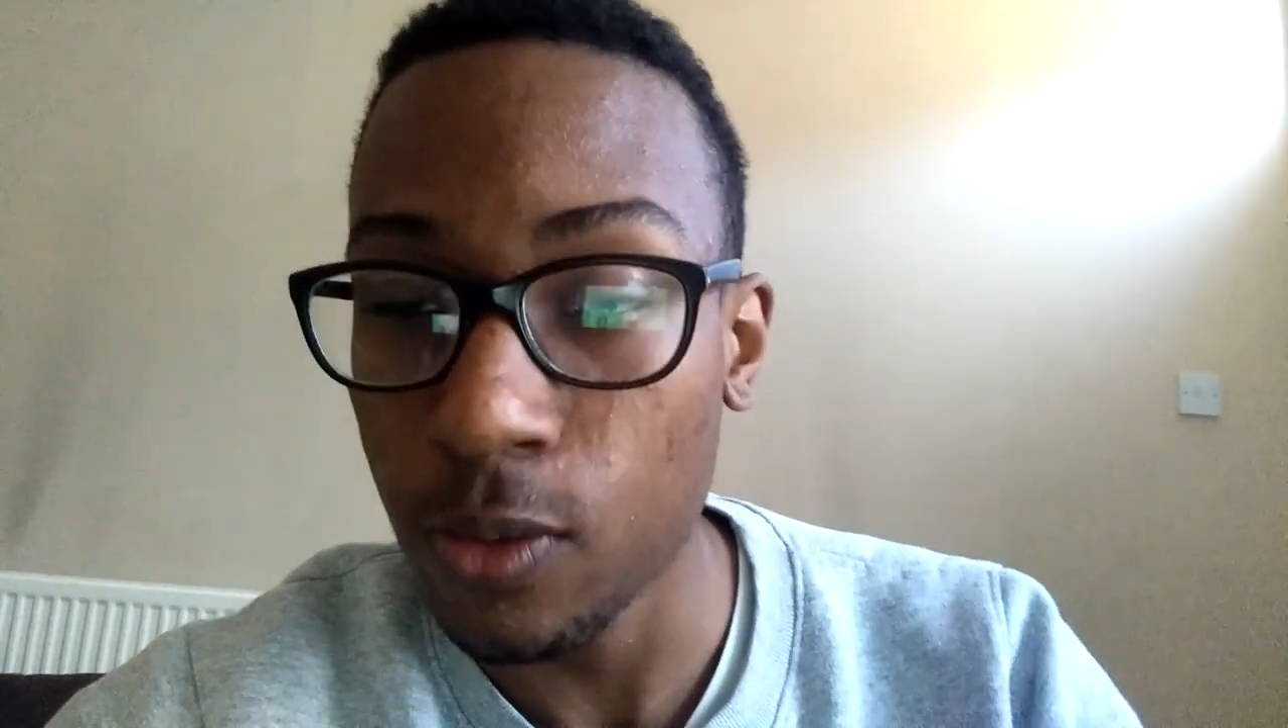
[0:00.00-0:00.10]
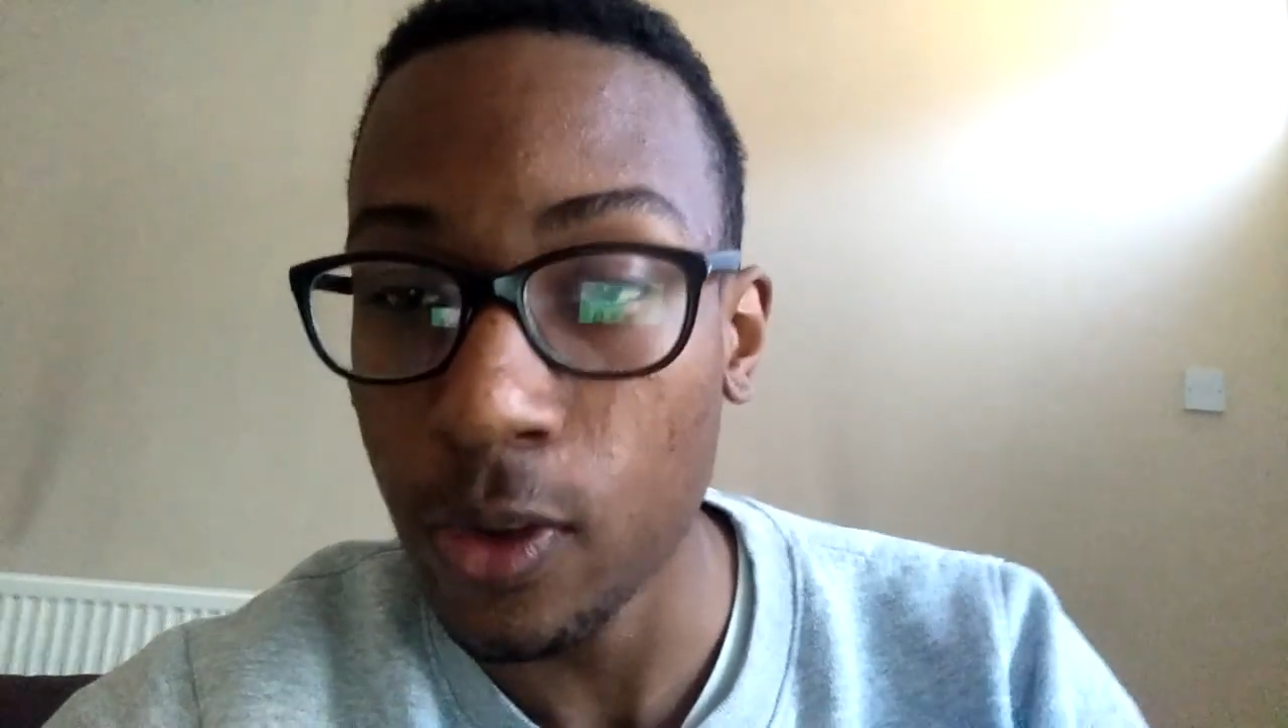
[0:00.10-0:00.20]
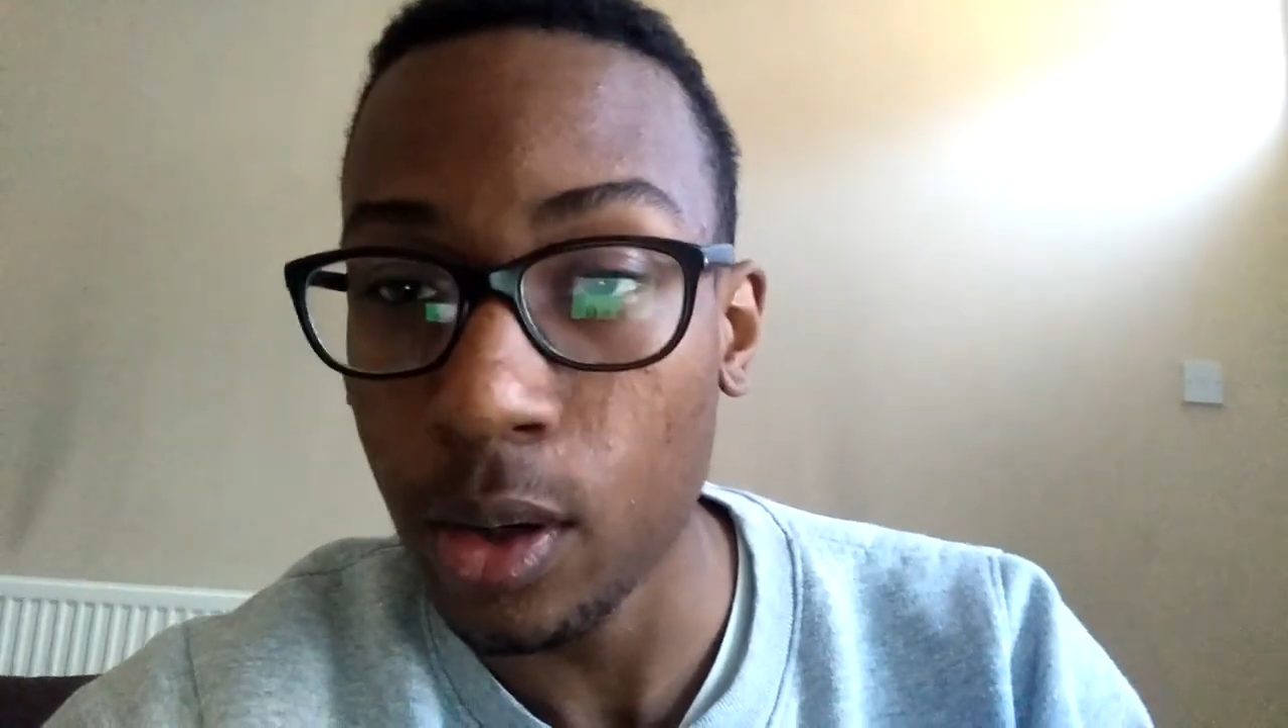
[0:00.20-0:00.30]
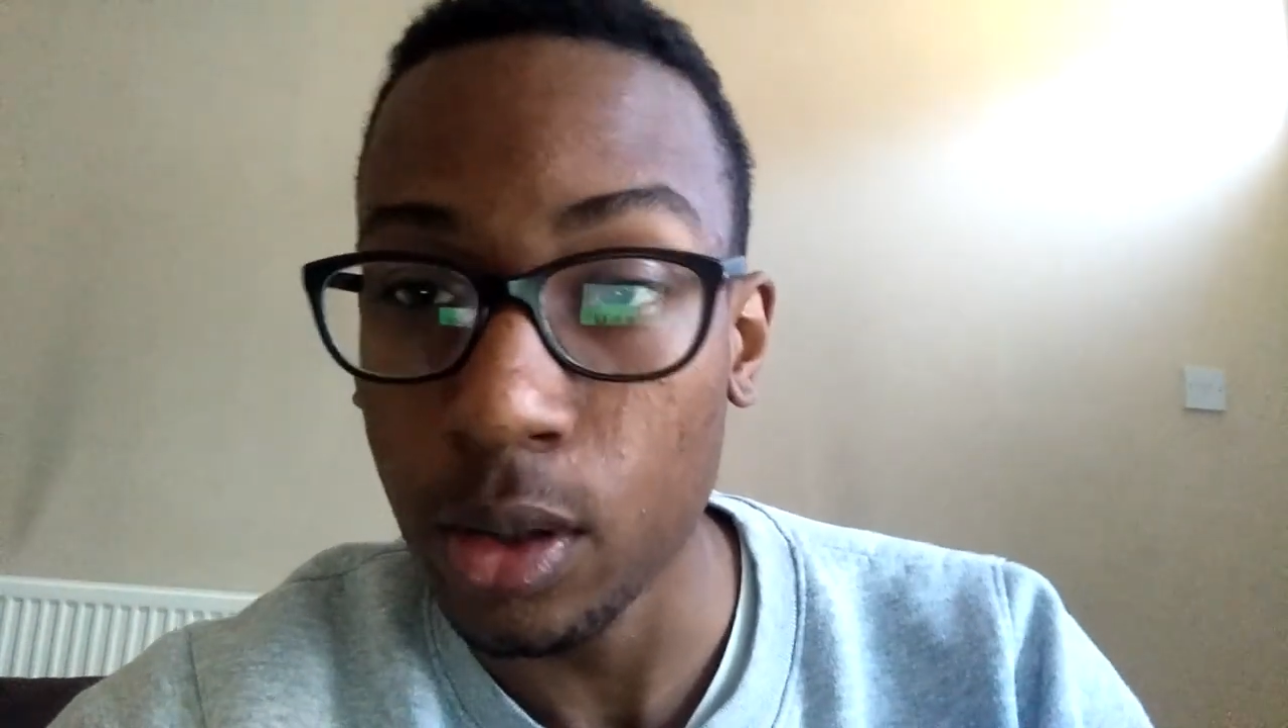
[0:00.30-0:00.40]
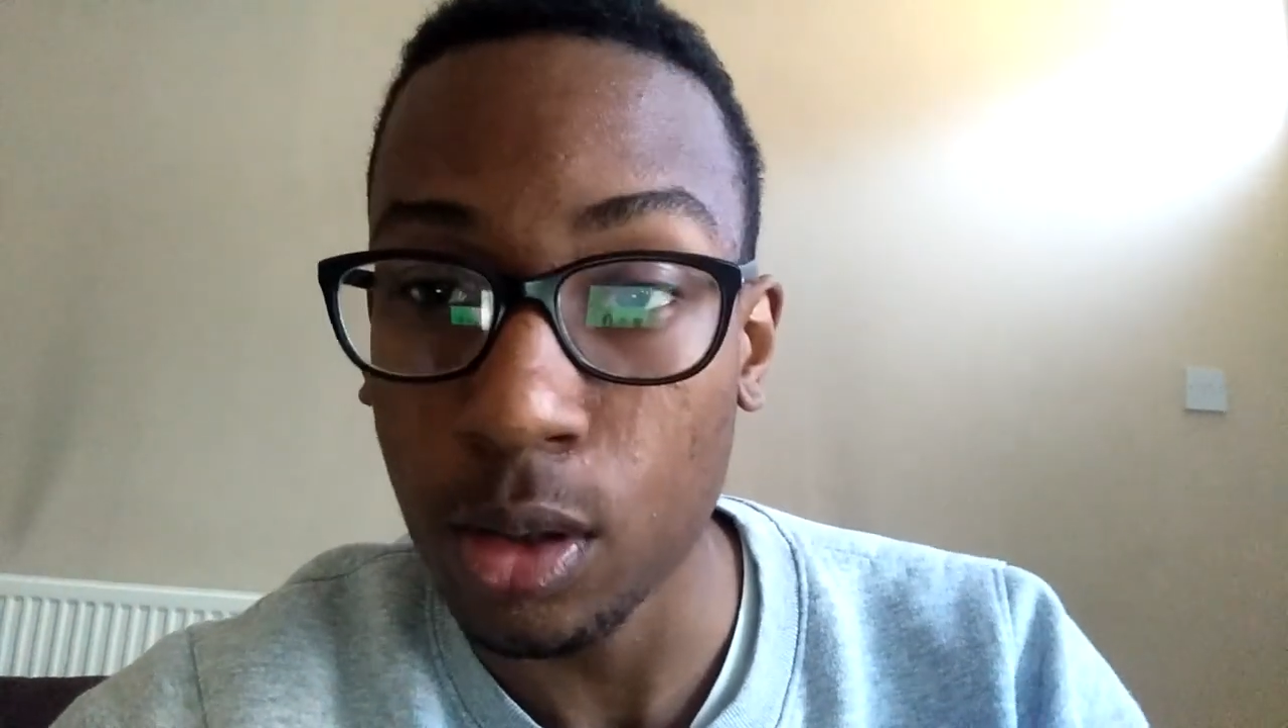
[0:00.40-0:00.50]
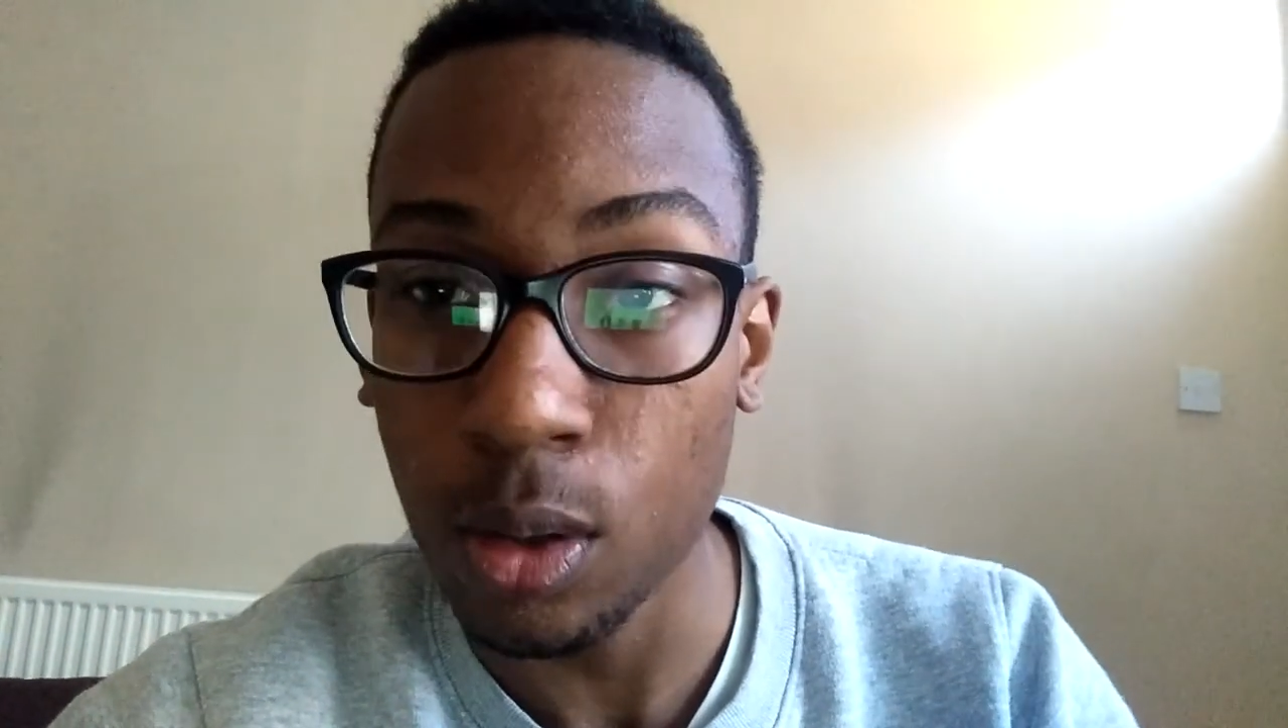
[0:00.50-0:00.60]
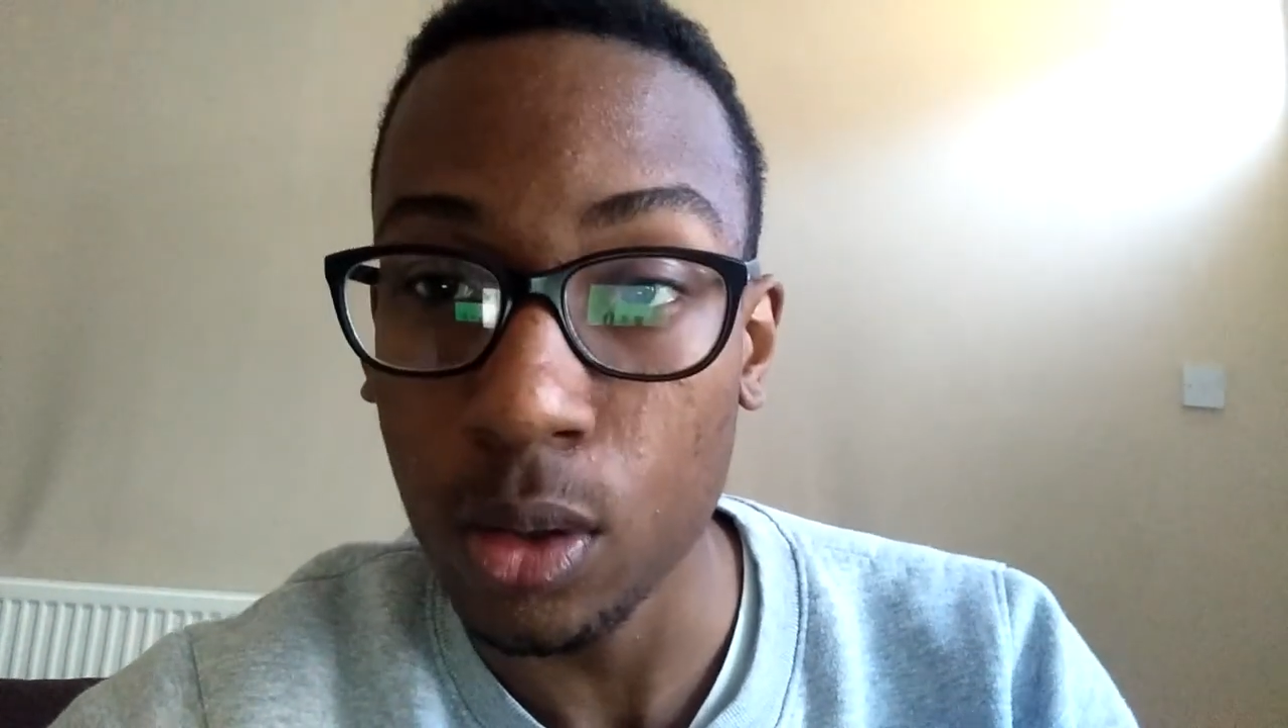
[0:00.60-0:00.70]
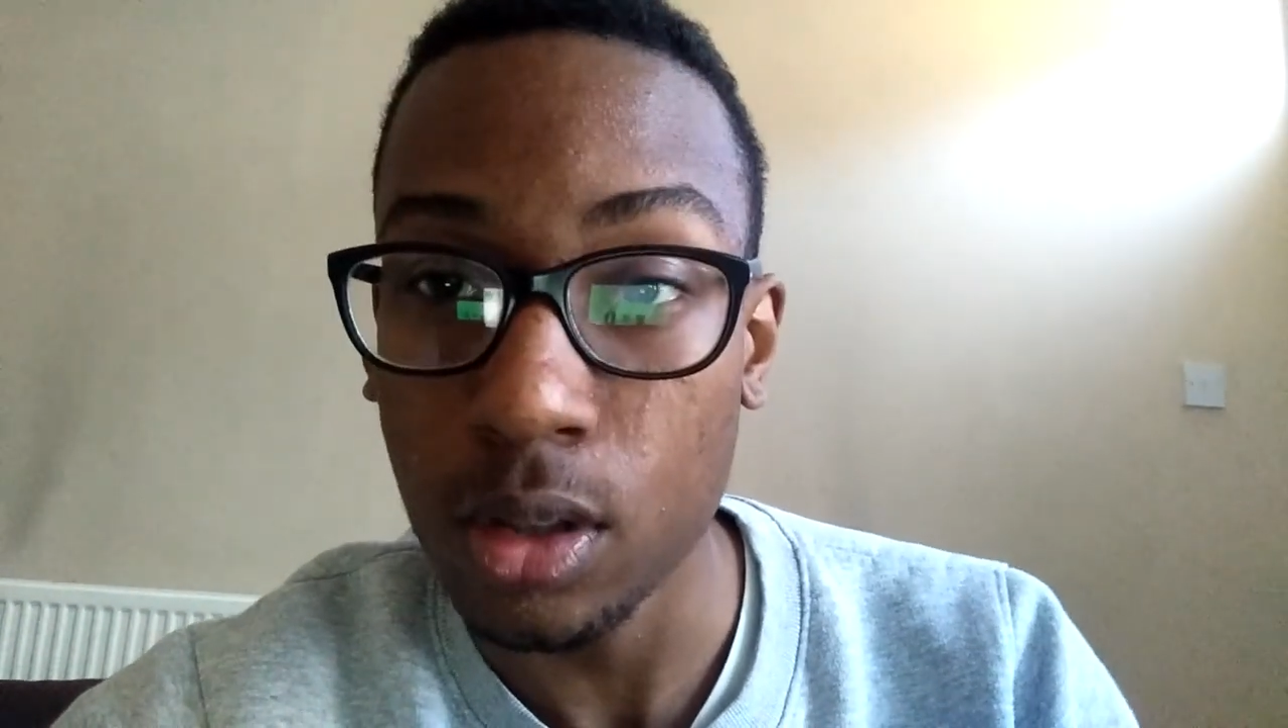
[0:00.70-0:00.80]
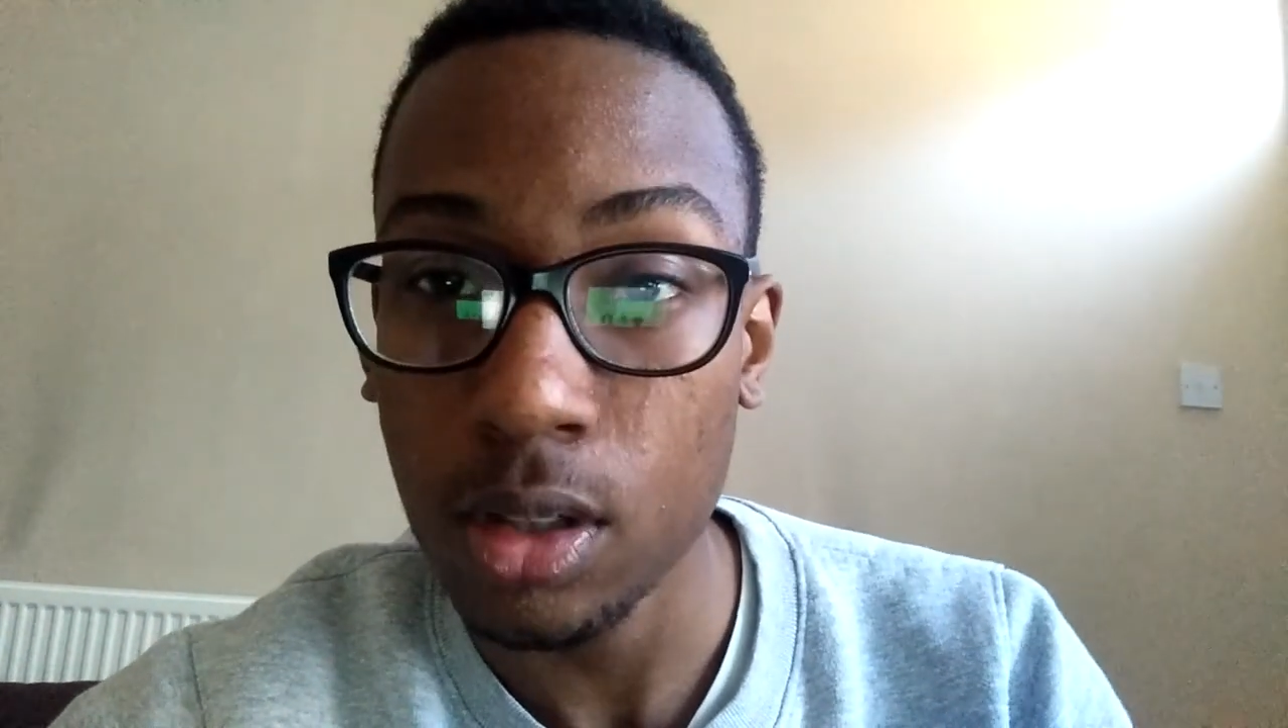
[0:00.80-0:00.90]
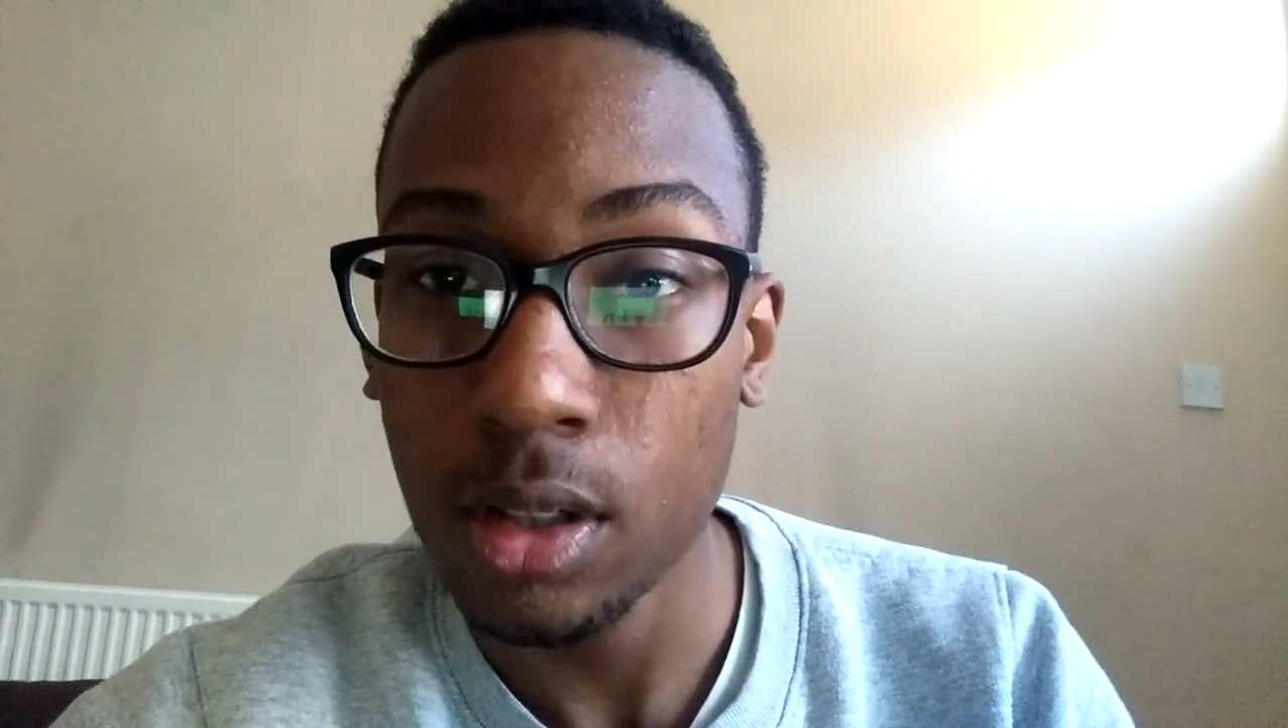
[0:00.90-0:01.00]
as a very
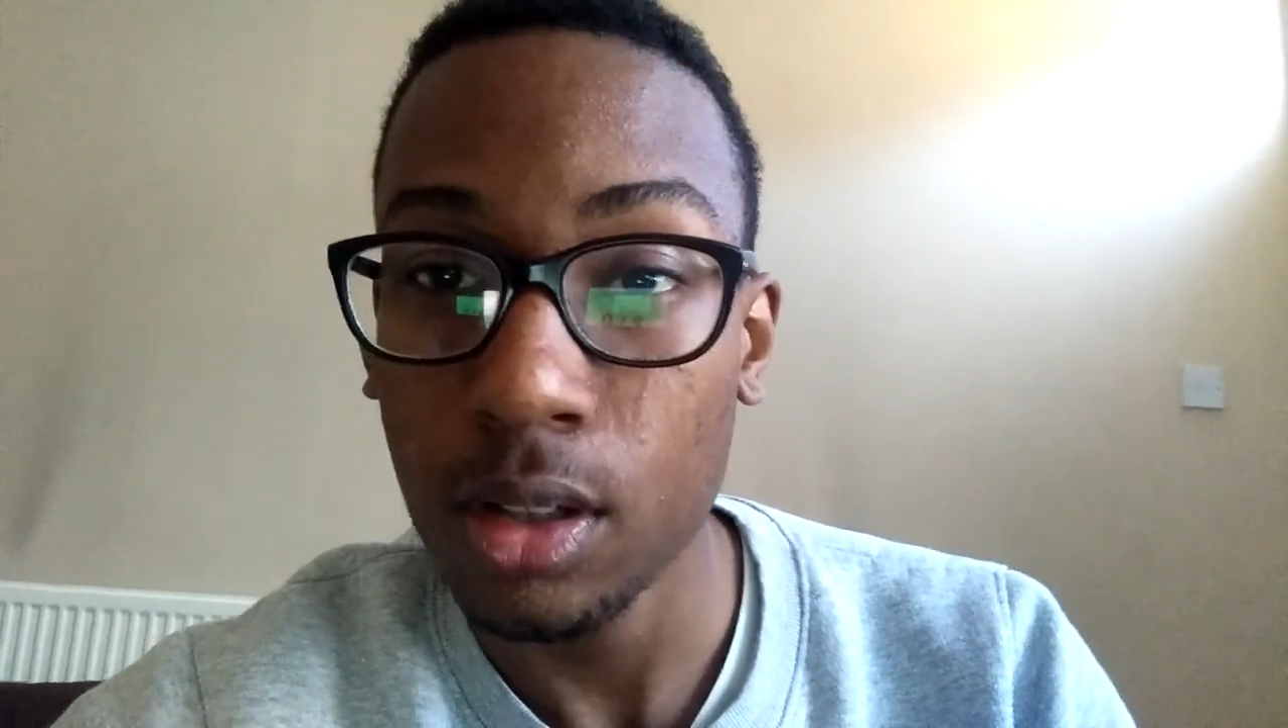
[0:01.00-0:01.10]
good